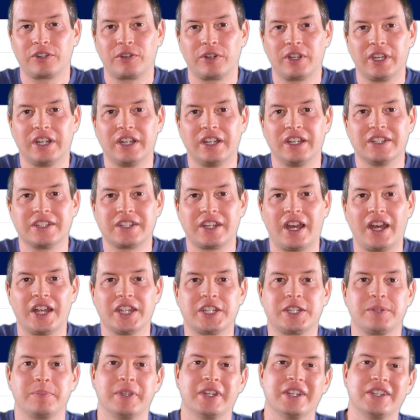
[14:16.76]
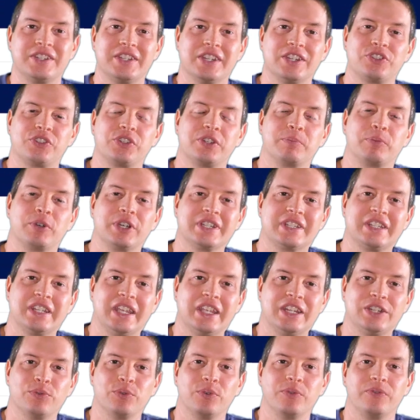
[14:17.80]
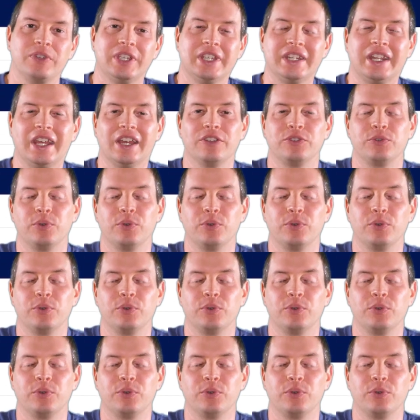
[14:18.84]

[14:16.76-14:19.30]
credit is awesome. It essentially brings the annual fee down